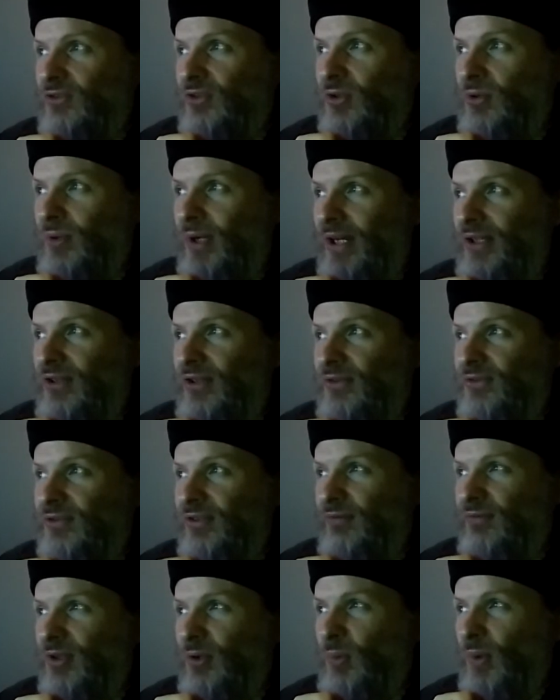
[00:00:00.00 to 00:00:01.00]
to
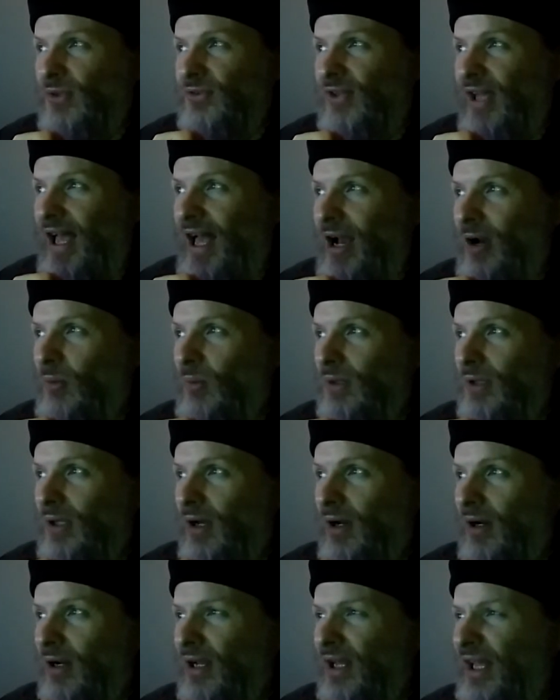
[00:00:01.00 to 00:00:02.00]
1971's
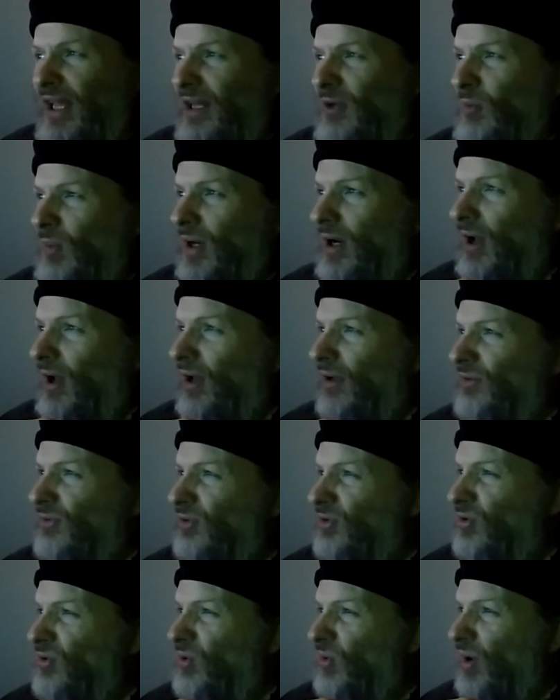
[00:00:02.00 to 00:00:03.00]
Aqualung, and went on
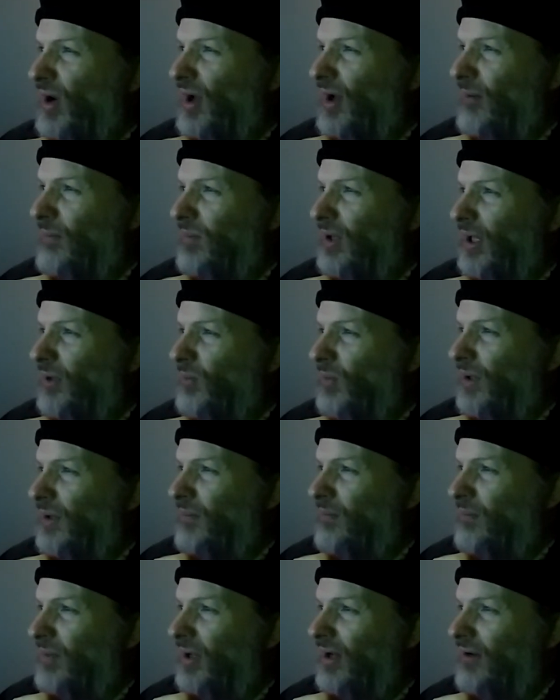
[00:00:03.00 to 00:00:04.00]
to Blodwyn
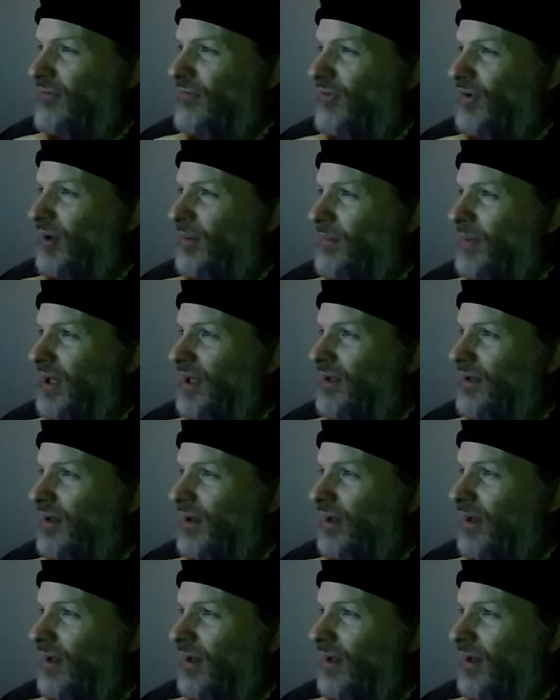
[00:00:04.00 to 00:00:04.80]
Pig for a bit.